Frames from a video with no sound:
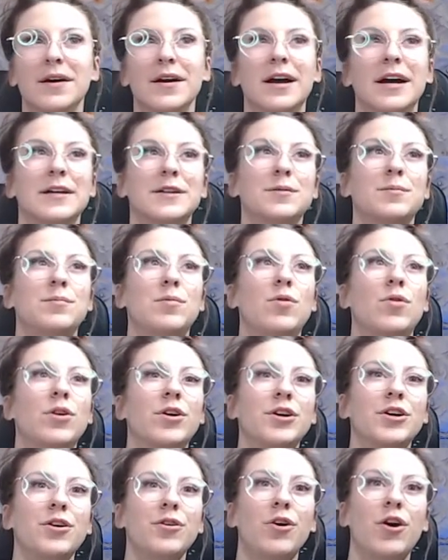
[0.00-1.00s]
And the
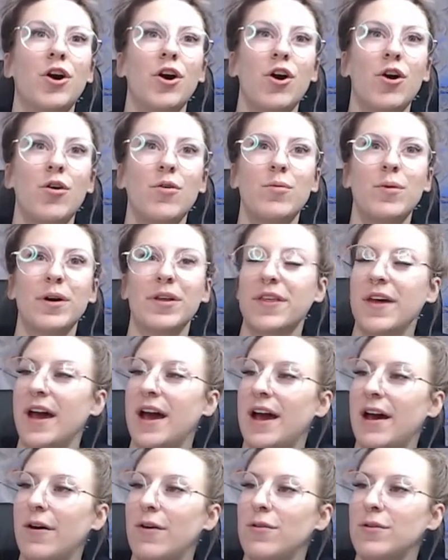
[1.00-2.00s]
more you go
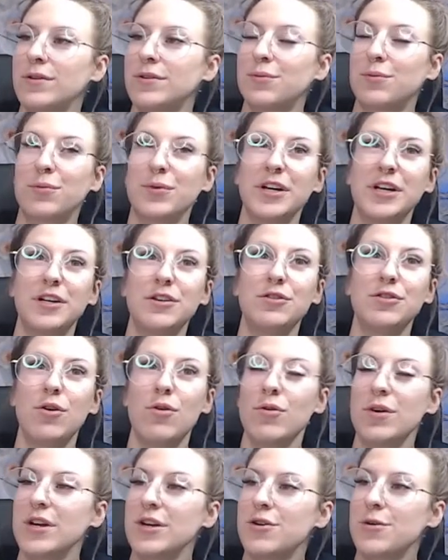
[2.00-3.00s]
without
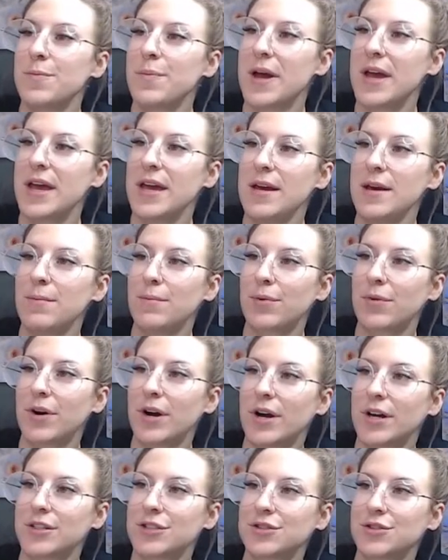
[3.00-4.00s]
reloading your
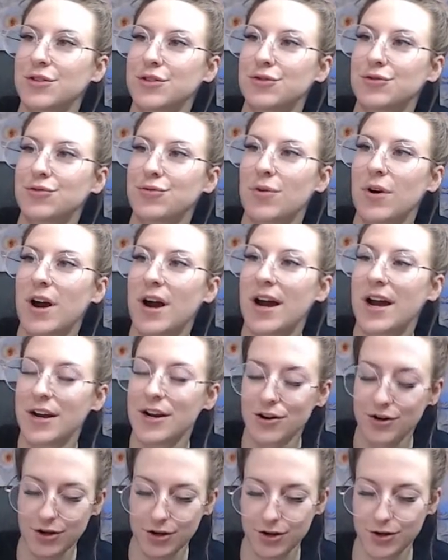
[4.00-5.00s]
paintbrush, the
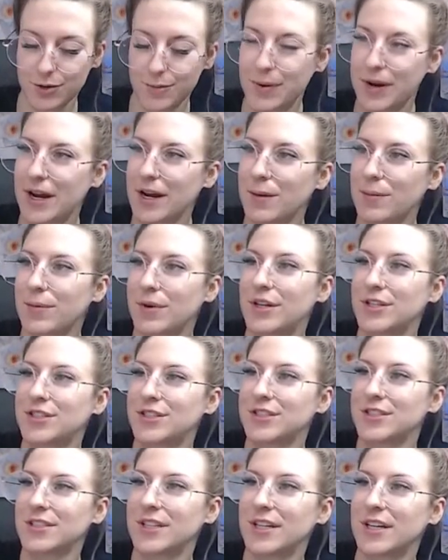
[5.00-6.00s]
drier your paintbrush
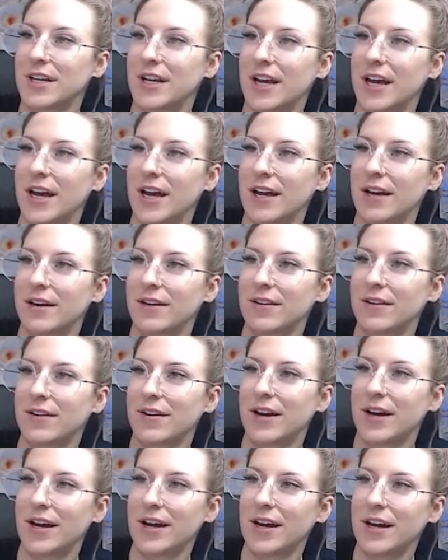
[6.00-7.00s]
is going to get.
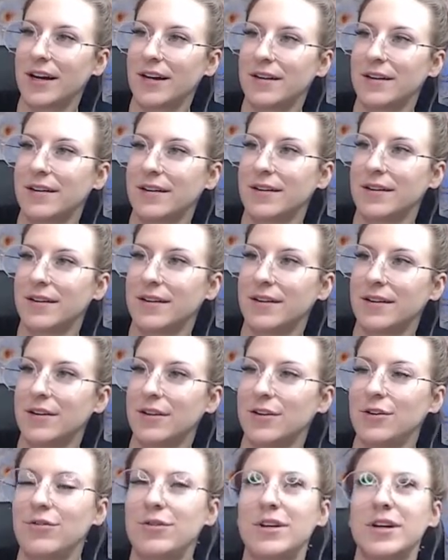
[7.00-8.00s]
Okay.
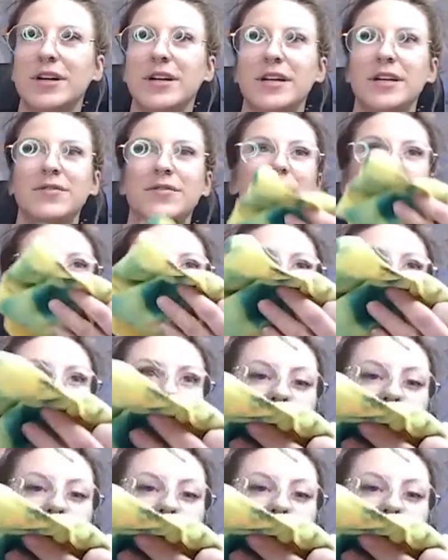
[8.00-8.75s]
You can even, if you